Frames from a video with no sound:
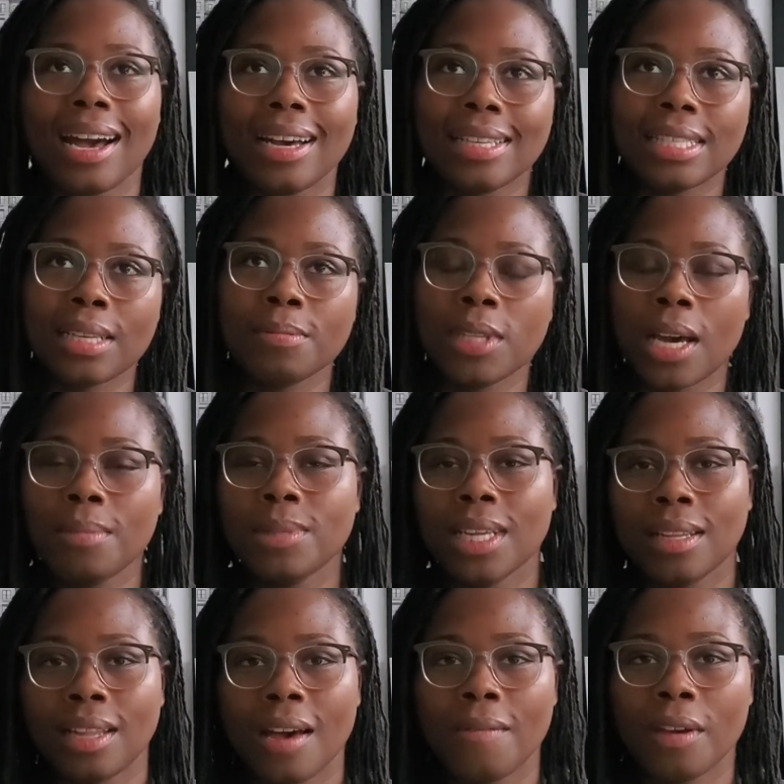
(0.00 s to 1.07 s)
sometimes I
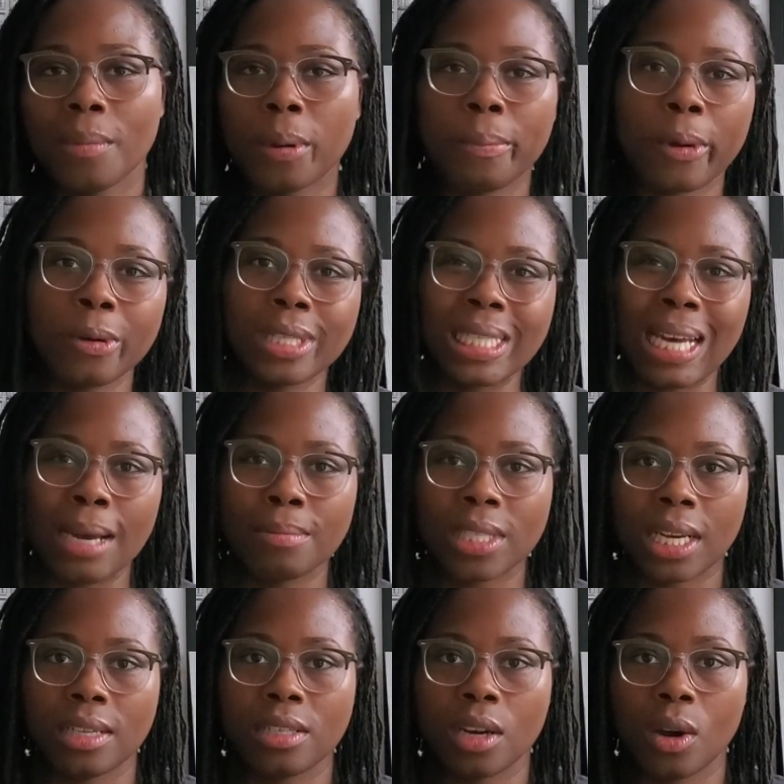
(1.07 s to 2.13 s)
love it, but most times
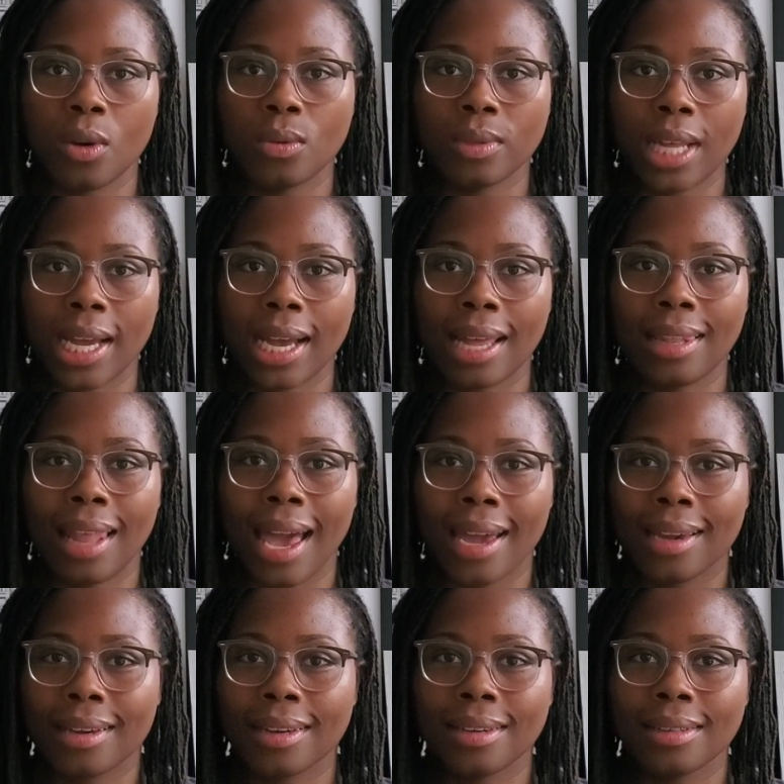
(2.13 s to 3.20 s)
I don't. Like I like
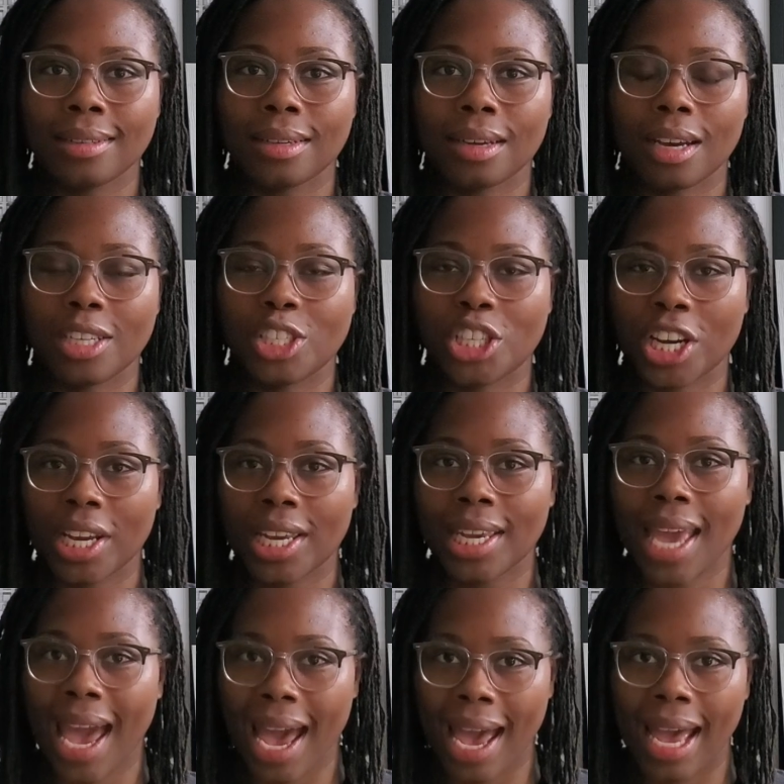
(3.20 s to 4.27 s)
a chunky
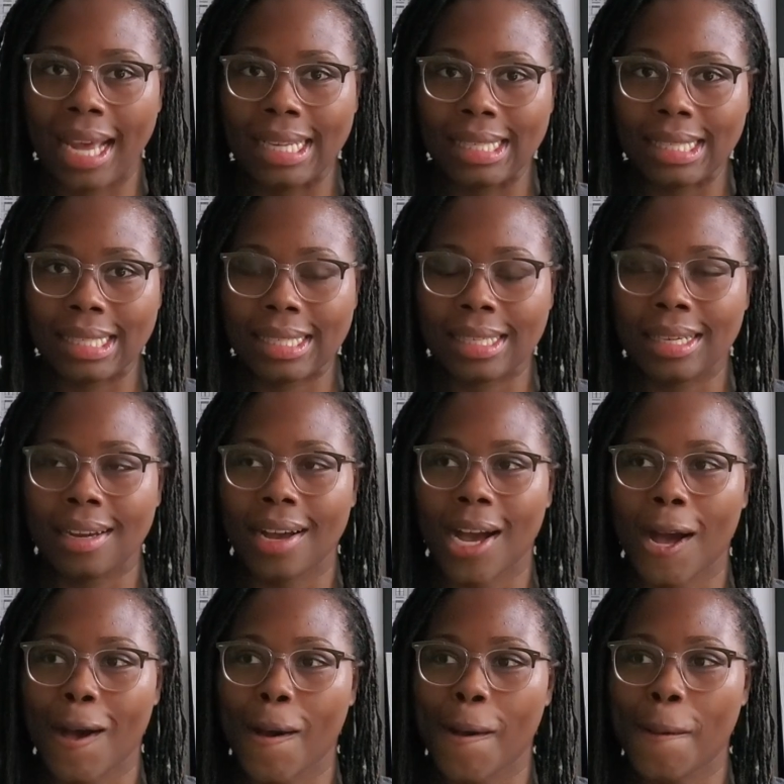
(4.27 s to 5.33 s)
hat.
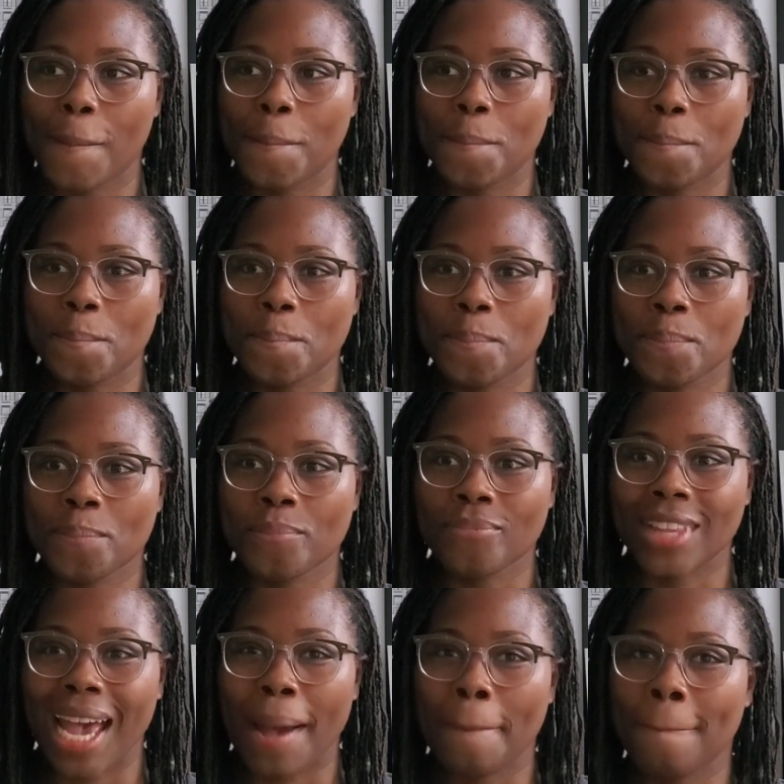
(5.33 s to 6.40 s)
Um,
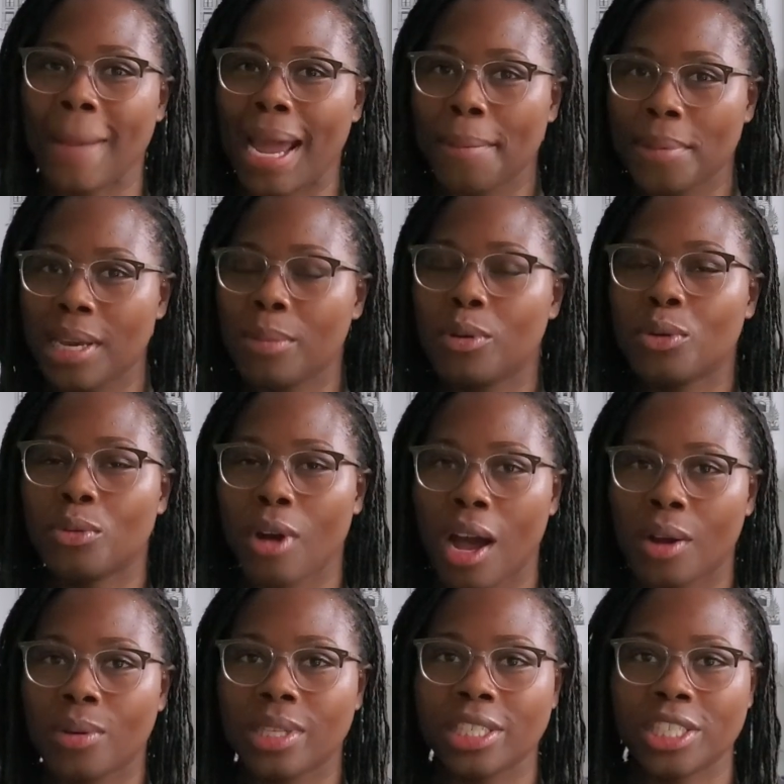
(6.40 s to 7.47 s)
I might be able to
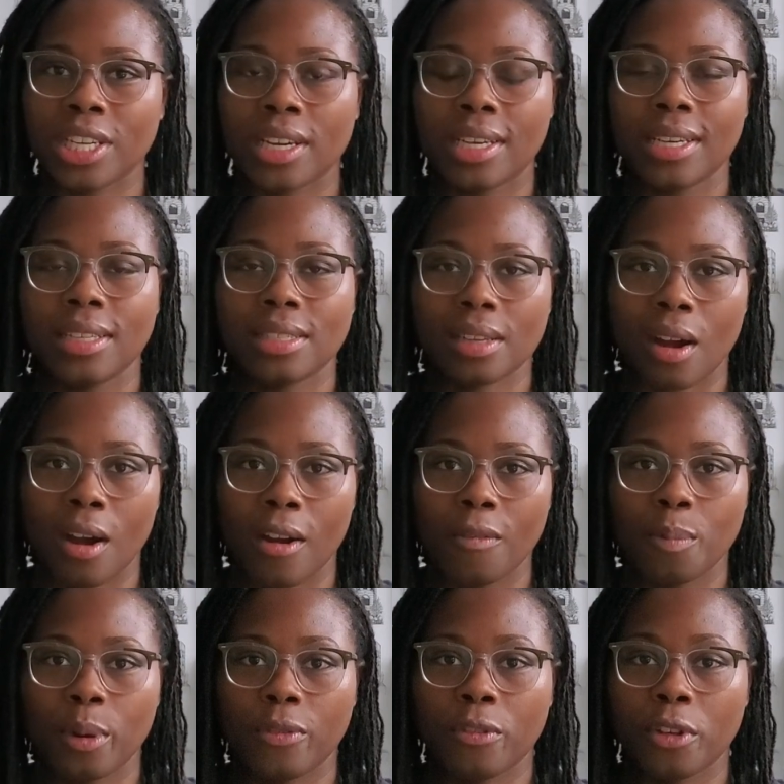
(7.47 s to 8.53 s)
rock with a chunky scarf,
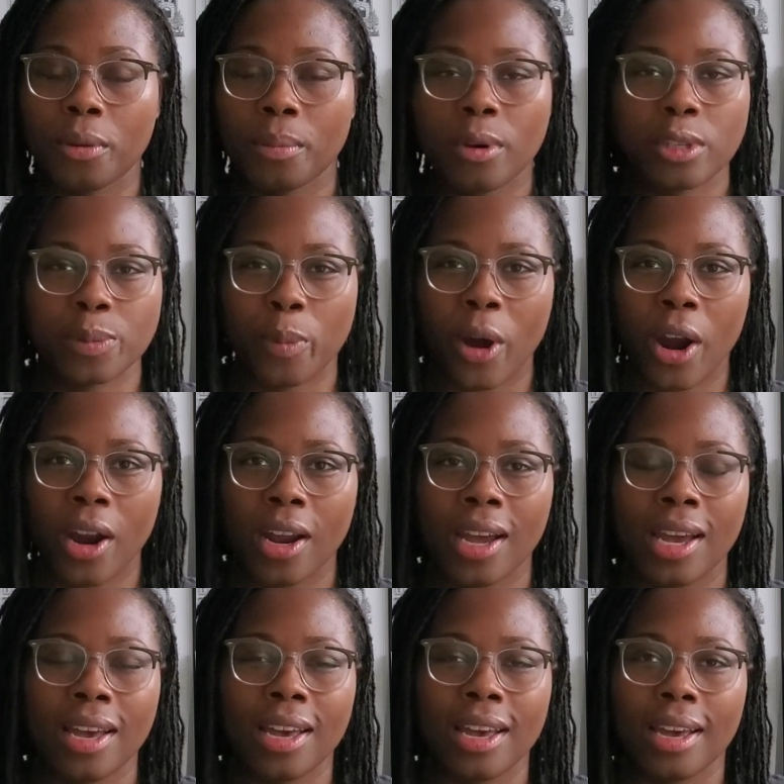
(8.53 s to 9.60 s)
but for the most part,
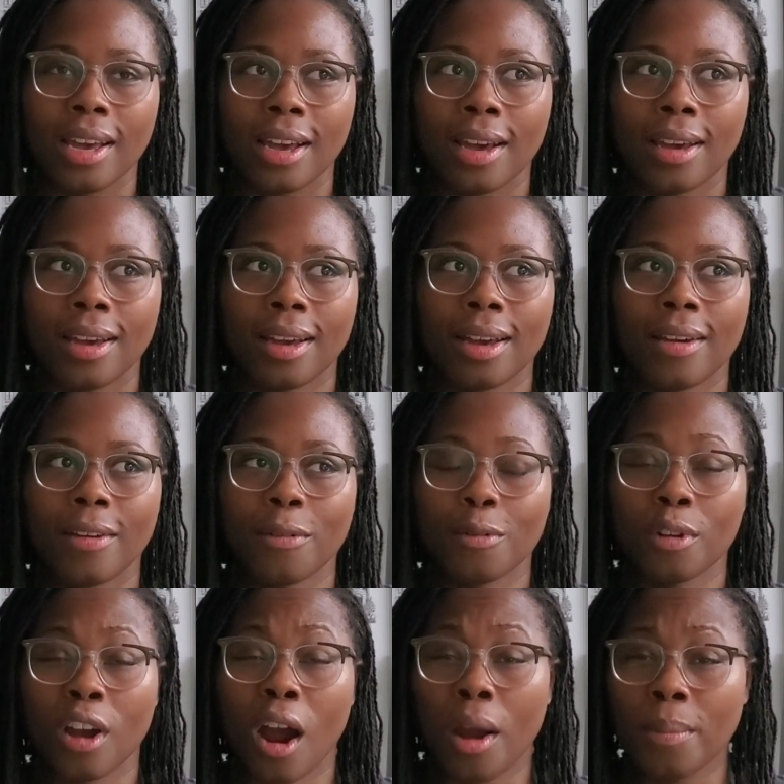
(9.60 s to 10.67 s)

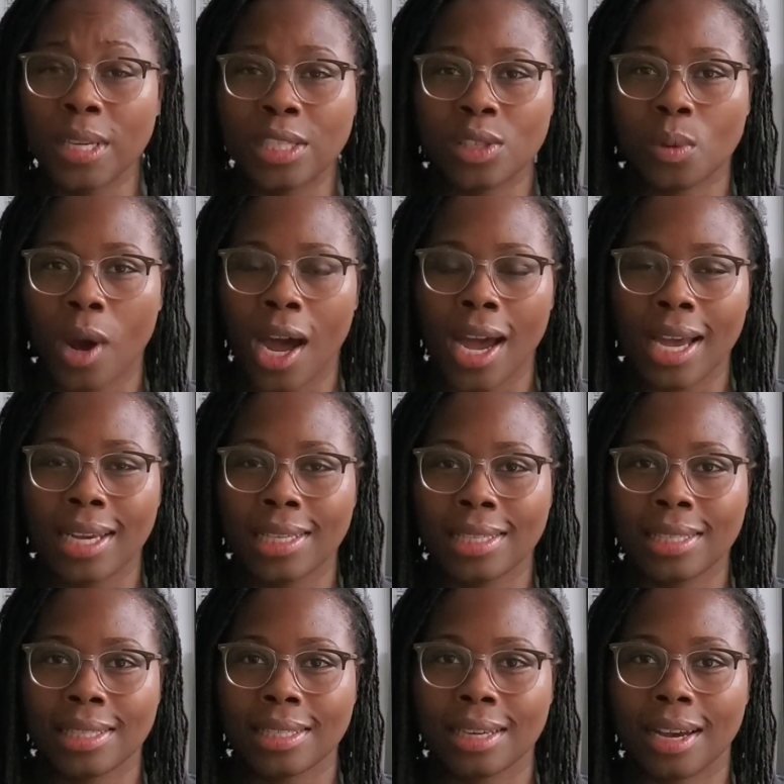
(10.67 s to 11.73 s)
garments
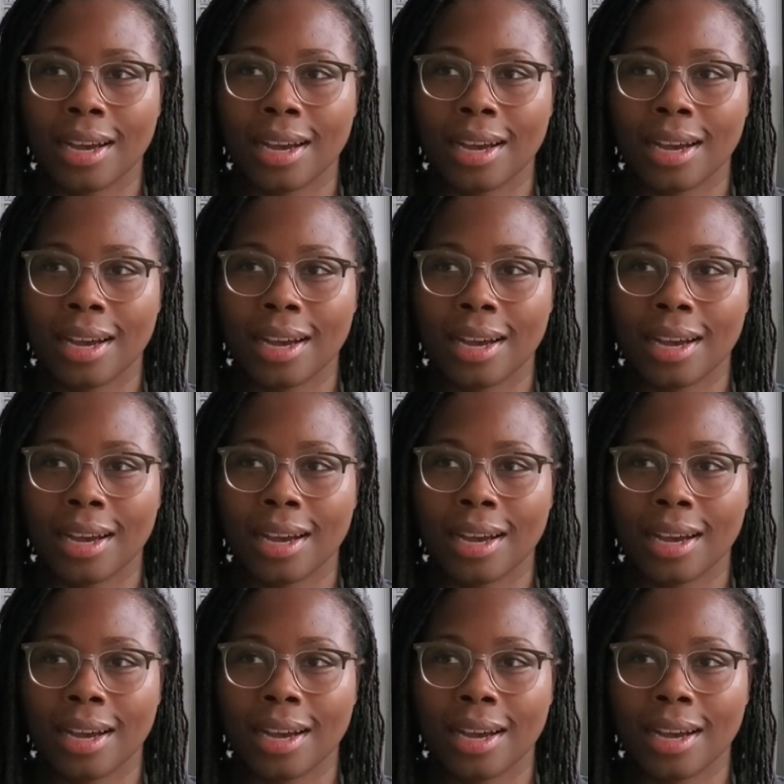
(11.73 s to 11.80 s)
wise,